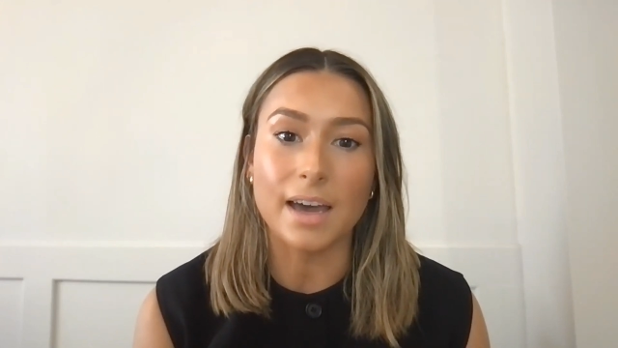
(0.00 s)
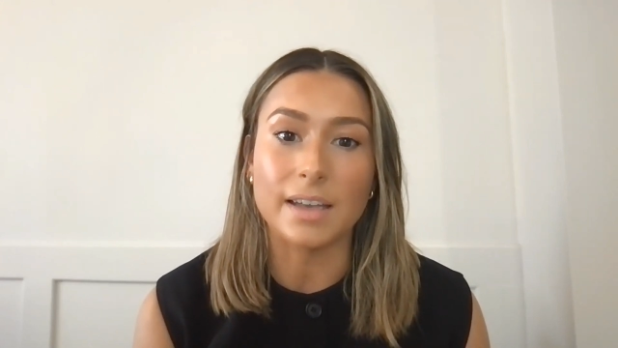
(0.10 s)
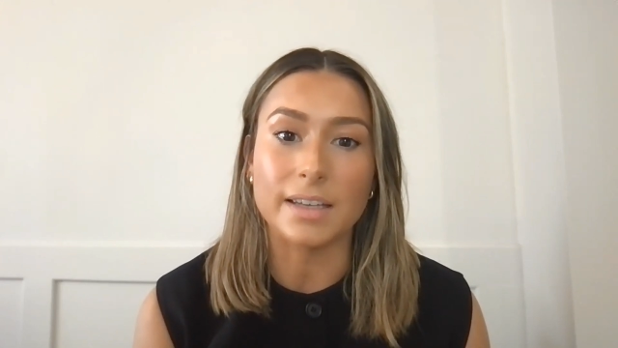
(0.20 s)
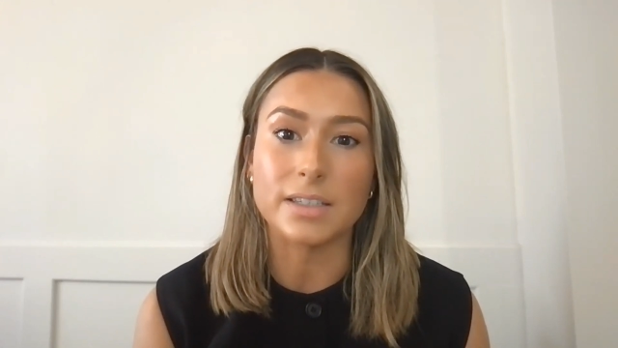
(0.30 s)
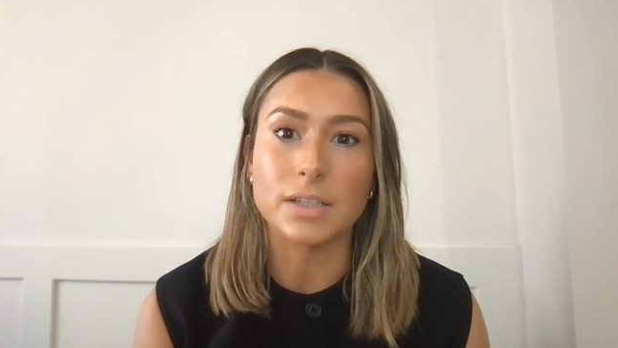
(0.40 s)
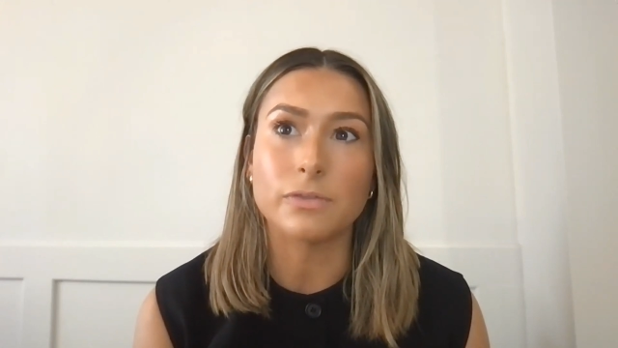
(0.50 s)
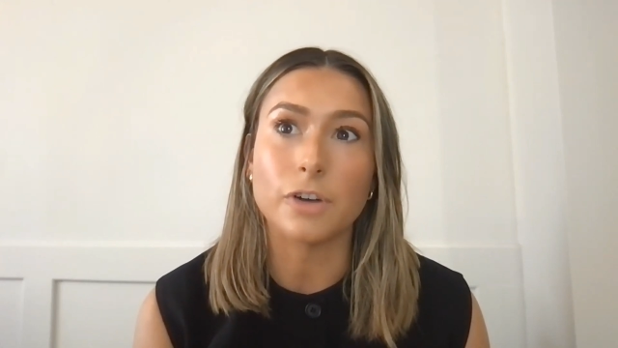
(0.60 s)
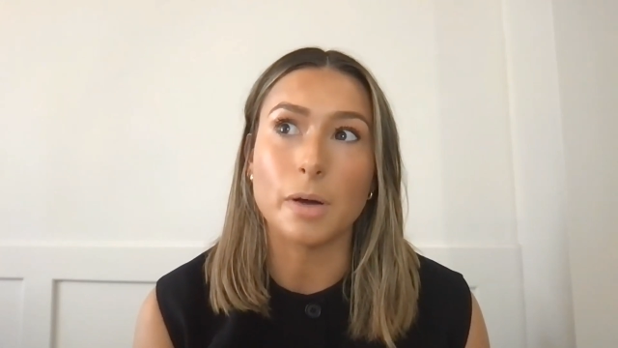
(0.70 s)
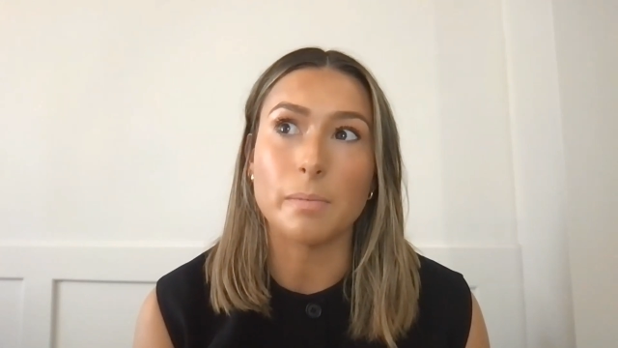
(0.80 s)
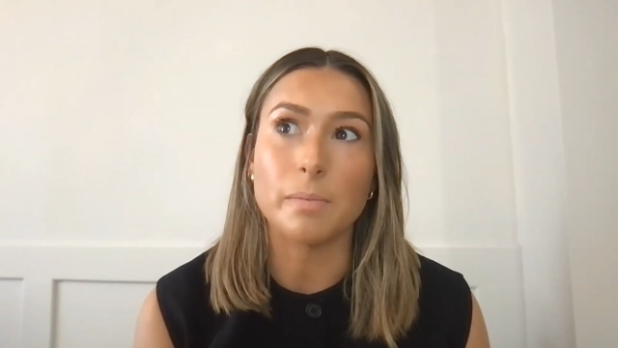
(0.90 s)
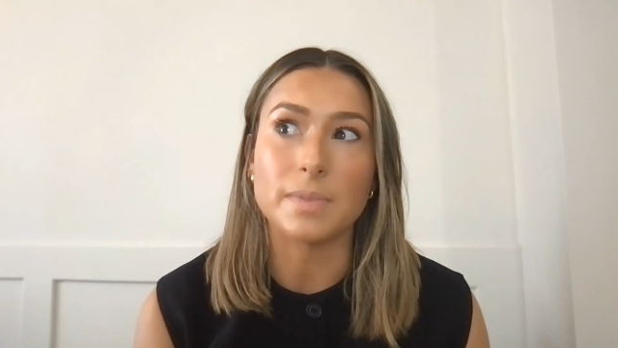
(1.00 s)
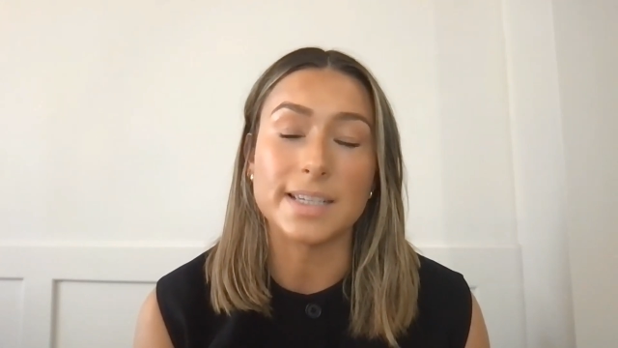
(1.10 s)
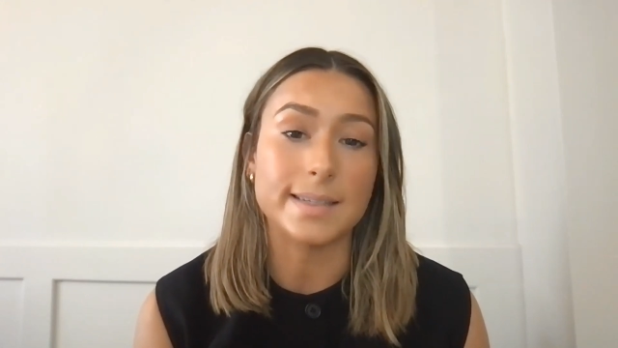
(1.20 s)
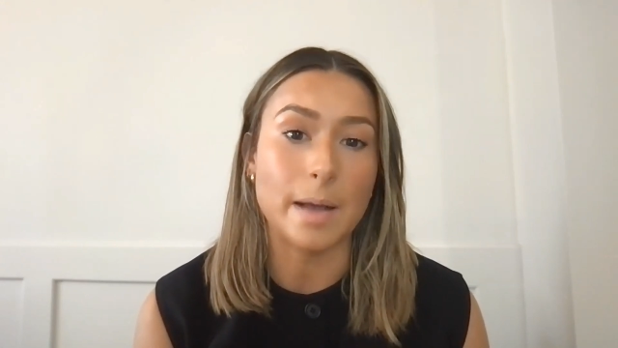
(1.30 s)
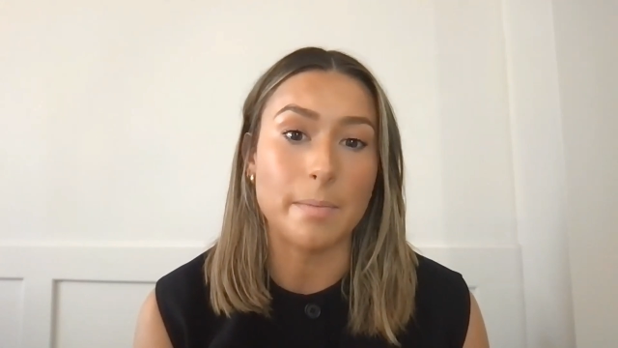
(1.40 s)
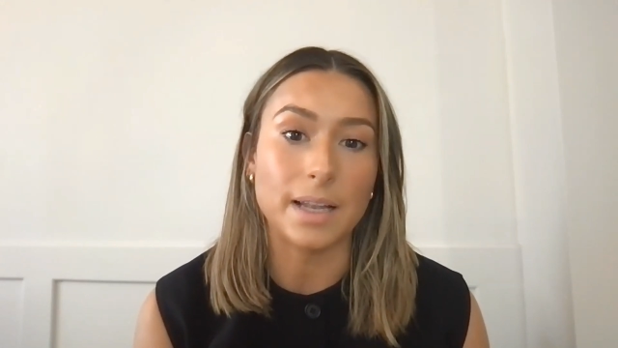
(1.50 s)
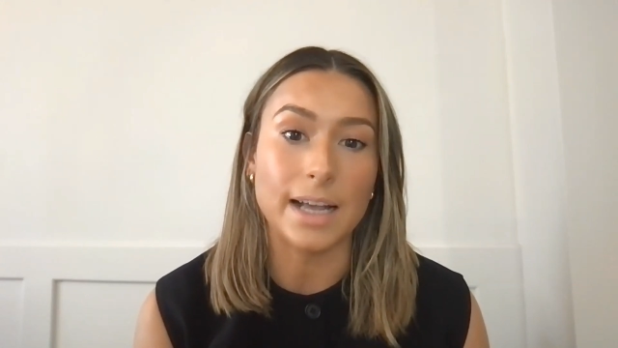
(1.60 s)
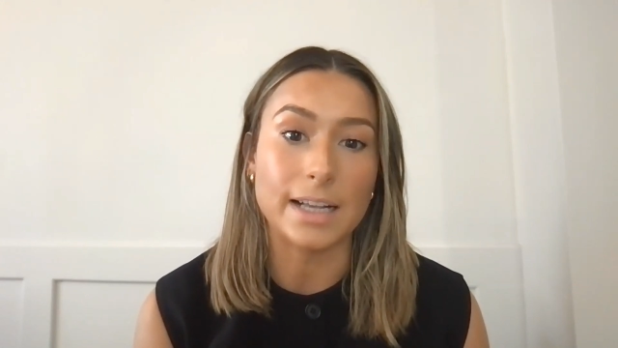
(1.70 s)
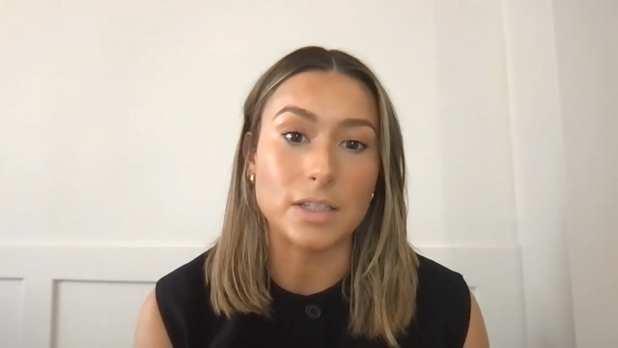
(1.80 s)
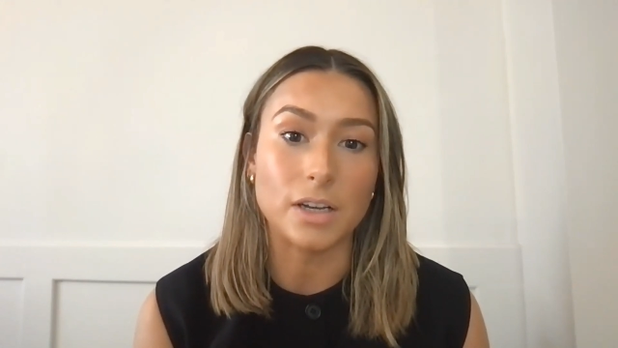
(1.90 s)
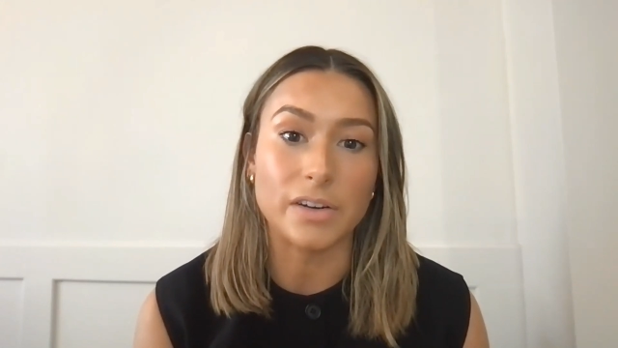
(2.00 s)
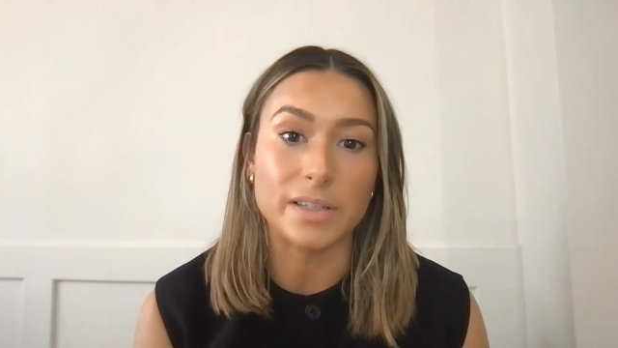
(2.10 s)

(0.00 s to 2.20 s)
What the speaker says: And from December last year,